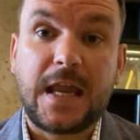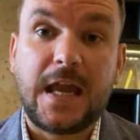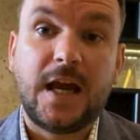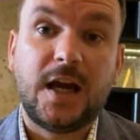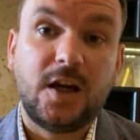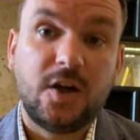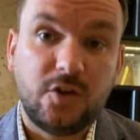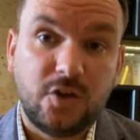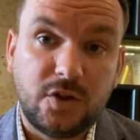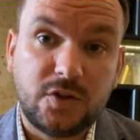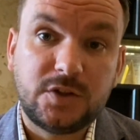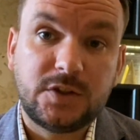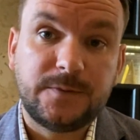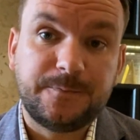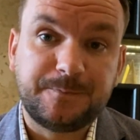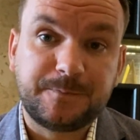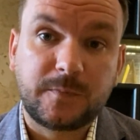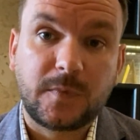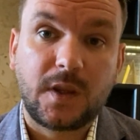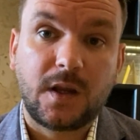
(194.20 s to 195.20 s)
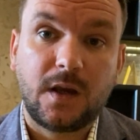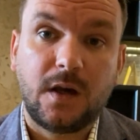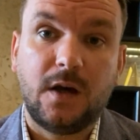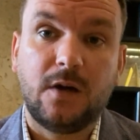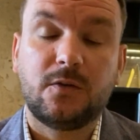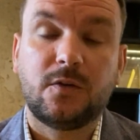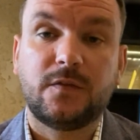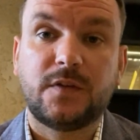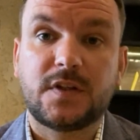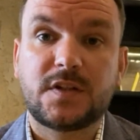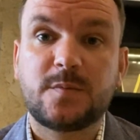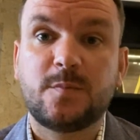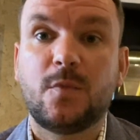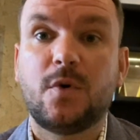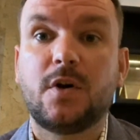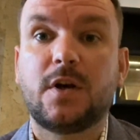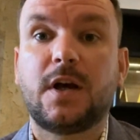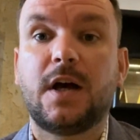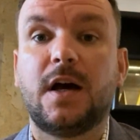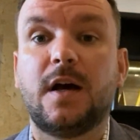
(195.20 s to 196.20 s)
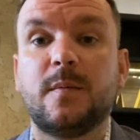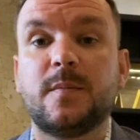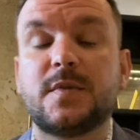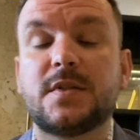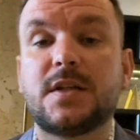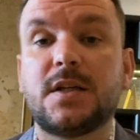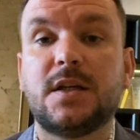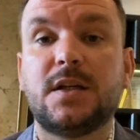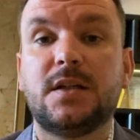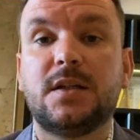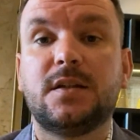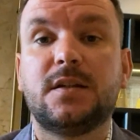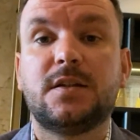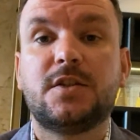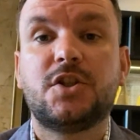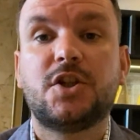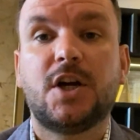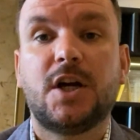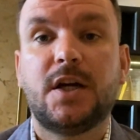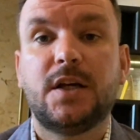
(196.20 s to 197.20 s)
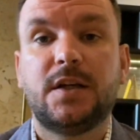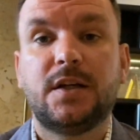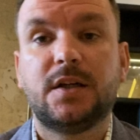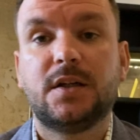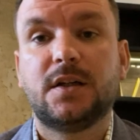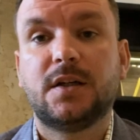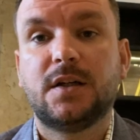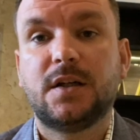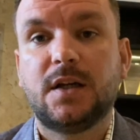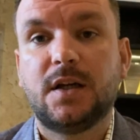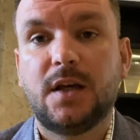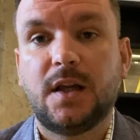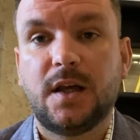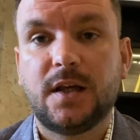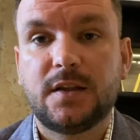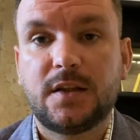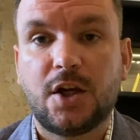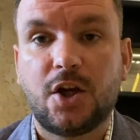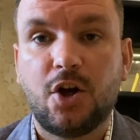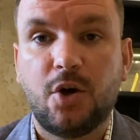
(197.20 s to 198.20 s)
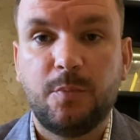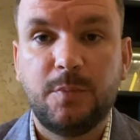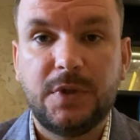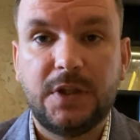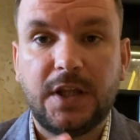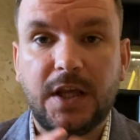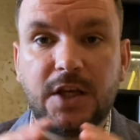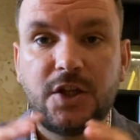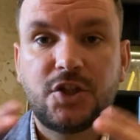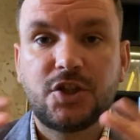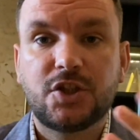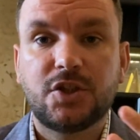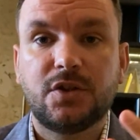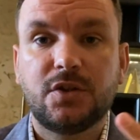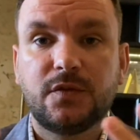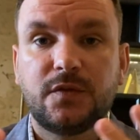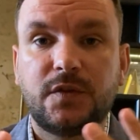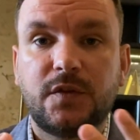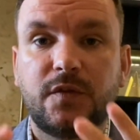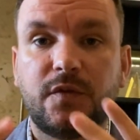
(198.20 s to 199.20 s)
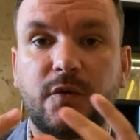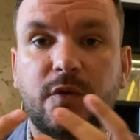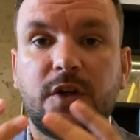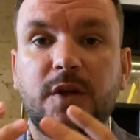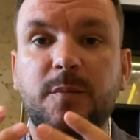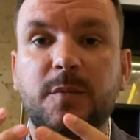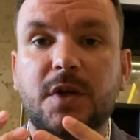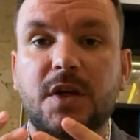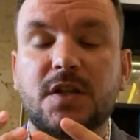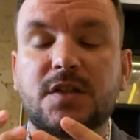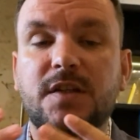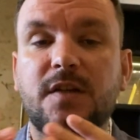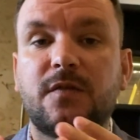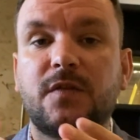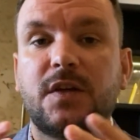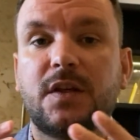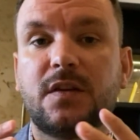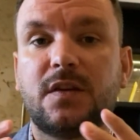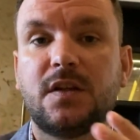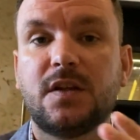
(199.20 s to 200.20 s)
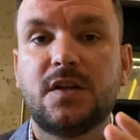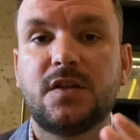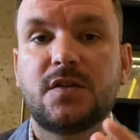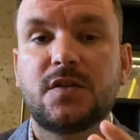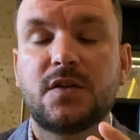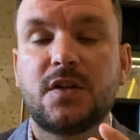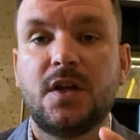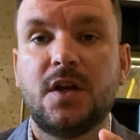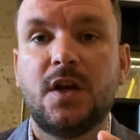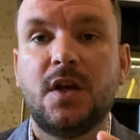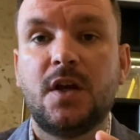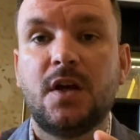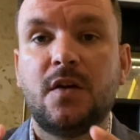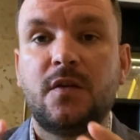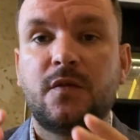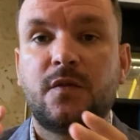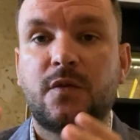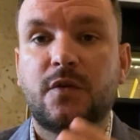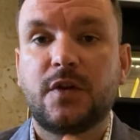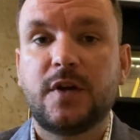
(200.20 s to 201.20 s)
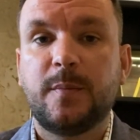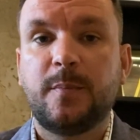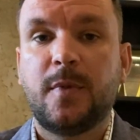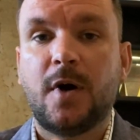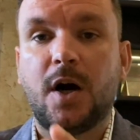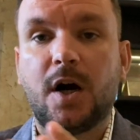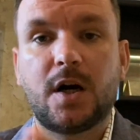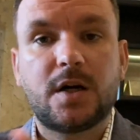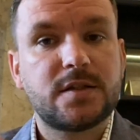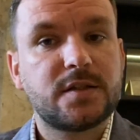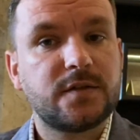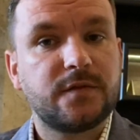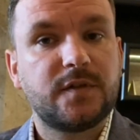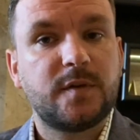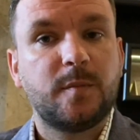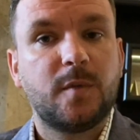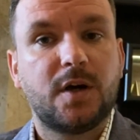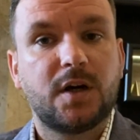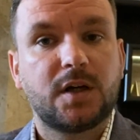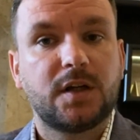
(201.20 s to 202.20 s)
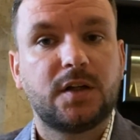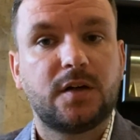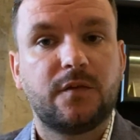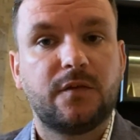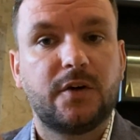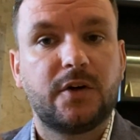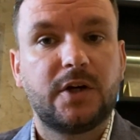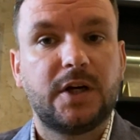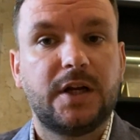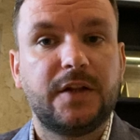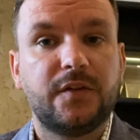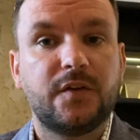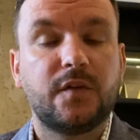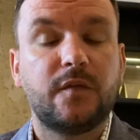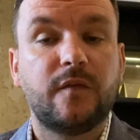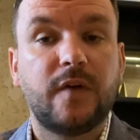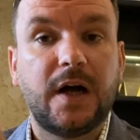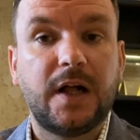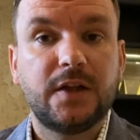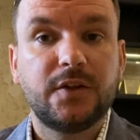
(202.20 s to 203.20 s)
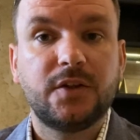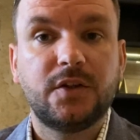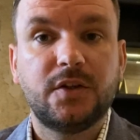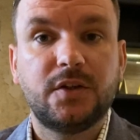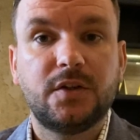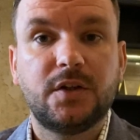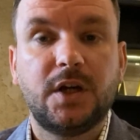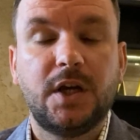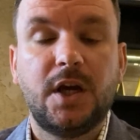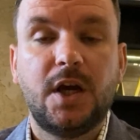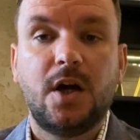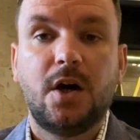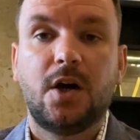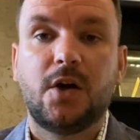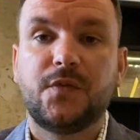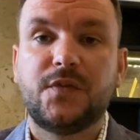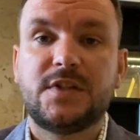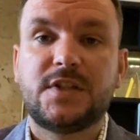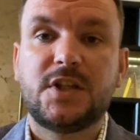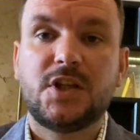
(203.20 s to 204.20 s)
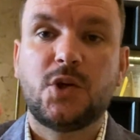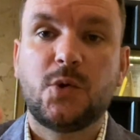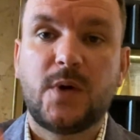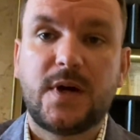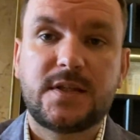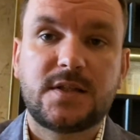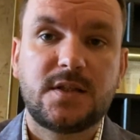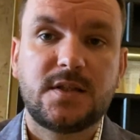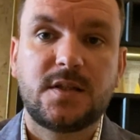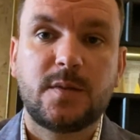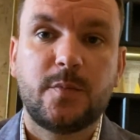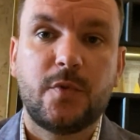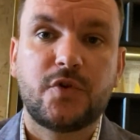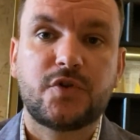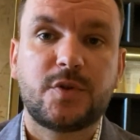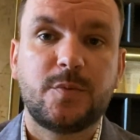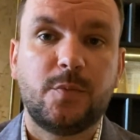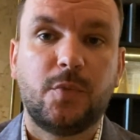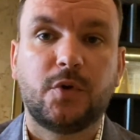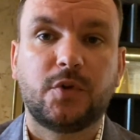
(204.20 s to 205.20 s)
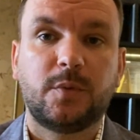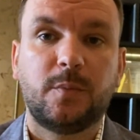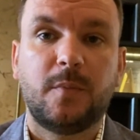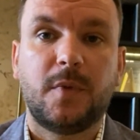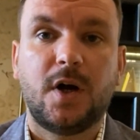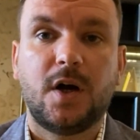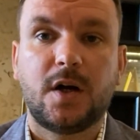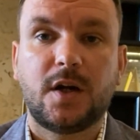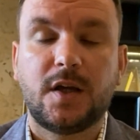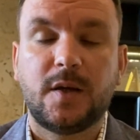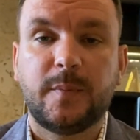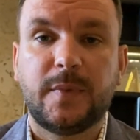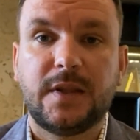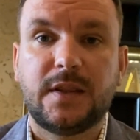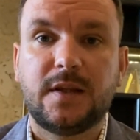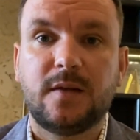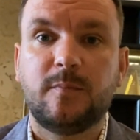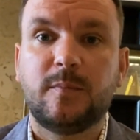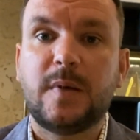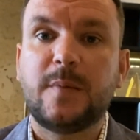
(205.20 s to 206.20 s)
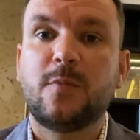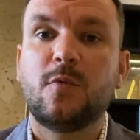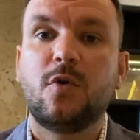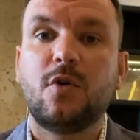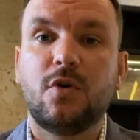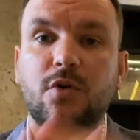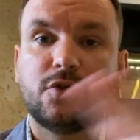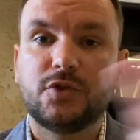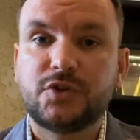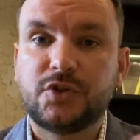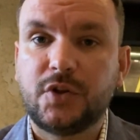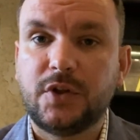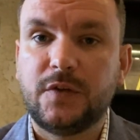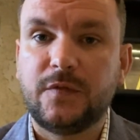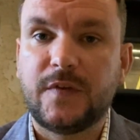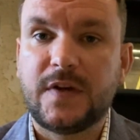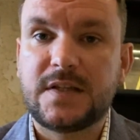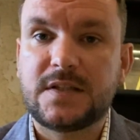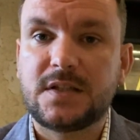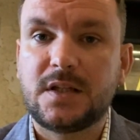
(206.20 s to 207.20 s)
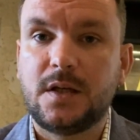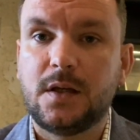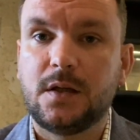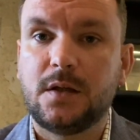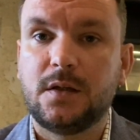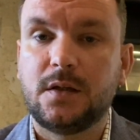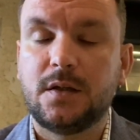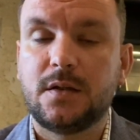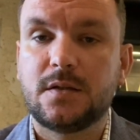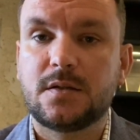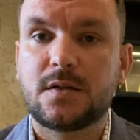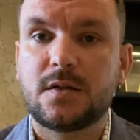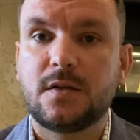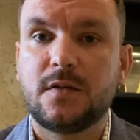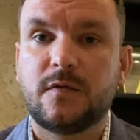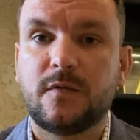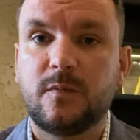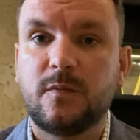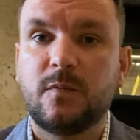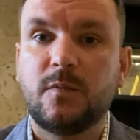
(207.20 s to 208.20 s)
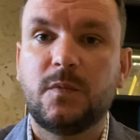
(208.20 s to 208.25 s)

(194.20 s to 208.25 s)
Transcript: a lot. Out of the small caps and China, I like the combination of the three because I think these three parts of the market are very undervalued. Obviously US is the most important market, but then people also invest in London. So if